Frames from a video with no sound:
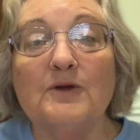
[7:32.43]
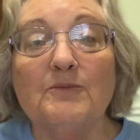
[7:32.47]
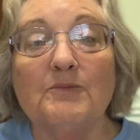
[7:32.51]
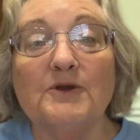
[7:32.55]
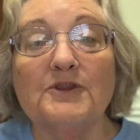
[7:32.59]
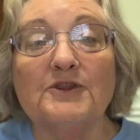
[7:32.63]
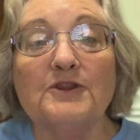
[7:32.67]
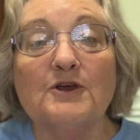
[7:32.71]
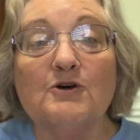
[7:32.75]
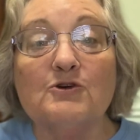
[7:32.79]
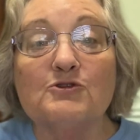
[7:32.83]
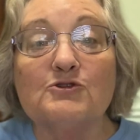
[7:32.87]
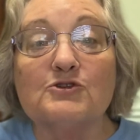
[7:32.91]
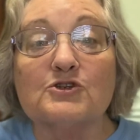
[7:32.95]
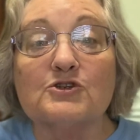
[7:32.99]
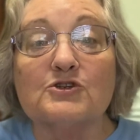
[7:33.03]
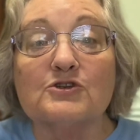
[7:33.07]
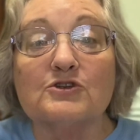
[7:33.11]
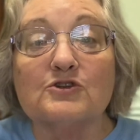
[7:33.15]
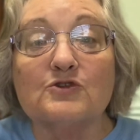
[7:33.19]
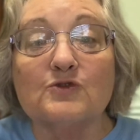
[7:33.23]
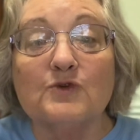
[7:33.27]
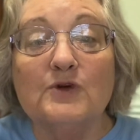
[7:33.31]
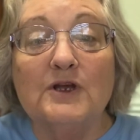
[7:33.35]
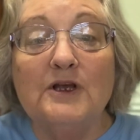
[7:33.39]
but those
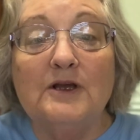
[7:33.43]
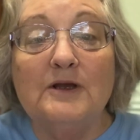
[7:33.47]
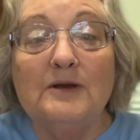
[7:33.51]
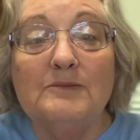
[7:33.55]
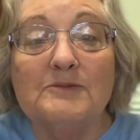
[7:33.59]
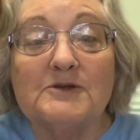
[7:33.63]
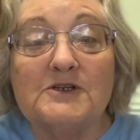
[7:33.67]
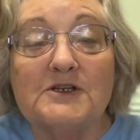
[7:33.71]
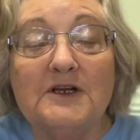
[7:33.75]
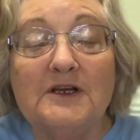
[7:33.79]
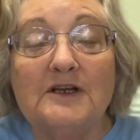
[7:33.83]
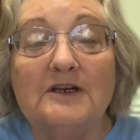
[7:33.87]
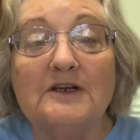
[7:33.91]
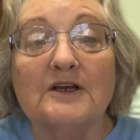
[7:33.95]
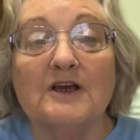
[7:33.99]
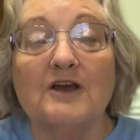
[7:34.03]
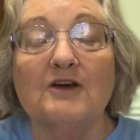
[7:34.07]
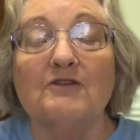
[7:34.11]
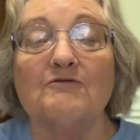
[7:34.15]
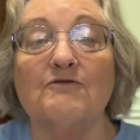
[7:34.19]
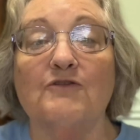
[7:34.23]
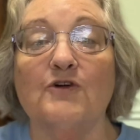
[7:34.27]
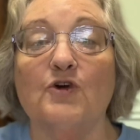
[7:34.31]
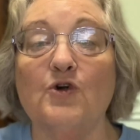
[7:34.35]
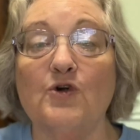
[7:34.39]
streams need to
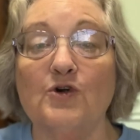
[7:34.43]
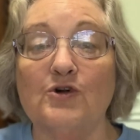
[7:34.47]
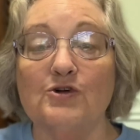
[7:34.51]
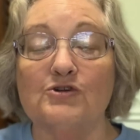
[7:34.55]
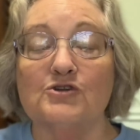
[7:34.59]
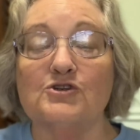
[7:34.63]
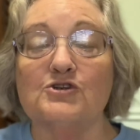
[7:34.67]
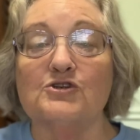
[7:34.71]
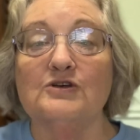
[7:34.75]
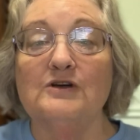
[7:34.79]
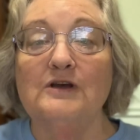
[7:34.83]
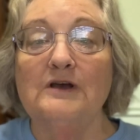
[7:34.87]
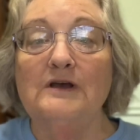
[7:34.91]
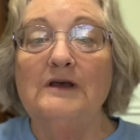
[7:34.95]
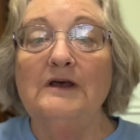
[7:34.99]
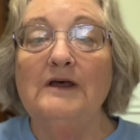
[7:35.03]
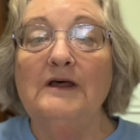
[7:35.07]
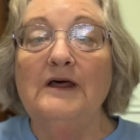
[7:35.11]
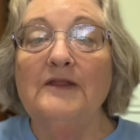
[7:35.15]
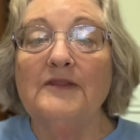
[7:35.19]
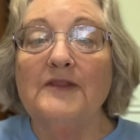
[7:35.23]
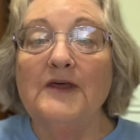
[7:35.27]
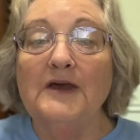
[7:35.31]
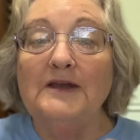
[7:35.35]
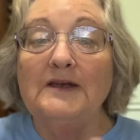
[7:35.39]
converge.
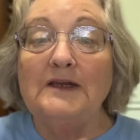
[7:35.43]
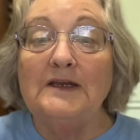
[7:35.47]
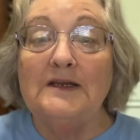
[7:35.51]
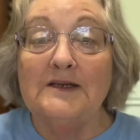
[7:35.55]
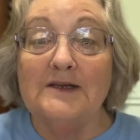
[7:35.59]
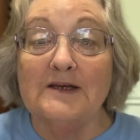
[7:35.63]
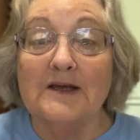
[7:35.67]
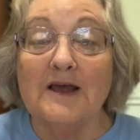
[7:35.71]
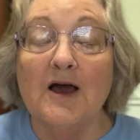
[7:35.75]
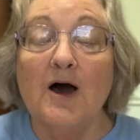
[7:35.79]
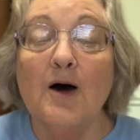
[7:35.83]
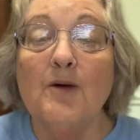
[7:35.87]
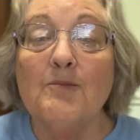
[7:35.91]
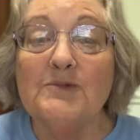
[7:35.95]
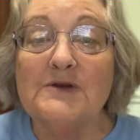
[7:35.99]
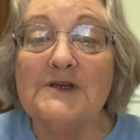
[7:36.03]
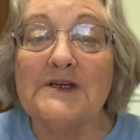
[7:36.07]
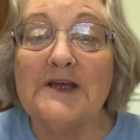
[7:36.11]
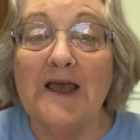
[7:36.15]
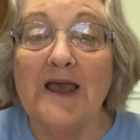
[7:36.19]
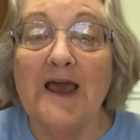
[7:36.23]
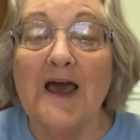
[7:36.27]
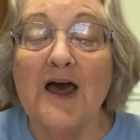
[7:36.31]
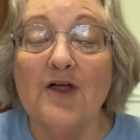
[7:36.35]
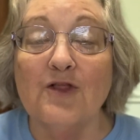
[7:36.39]
They need to come
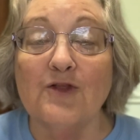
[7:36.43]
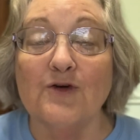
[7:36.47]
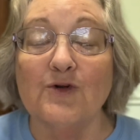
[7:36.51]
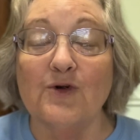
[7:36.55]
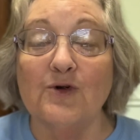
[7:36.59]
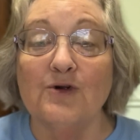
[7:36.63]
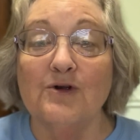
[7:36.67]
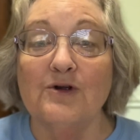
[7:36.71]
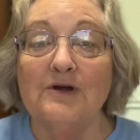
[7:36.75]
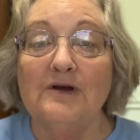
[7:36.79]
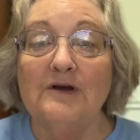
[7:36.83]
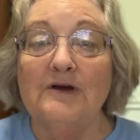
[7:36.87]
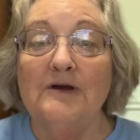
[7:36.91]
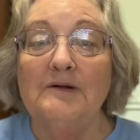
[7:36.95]
together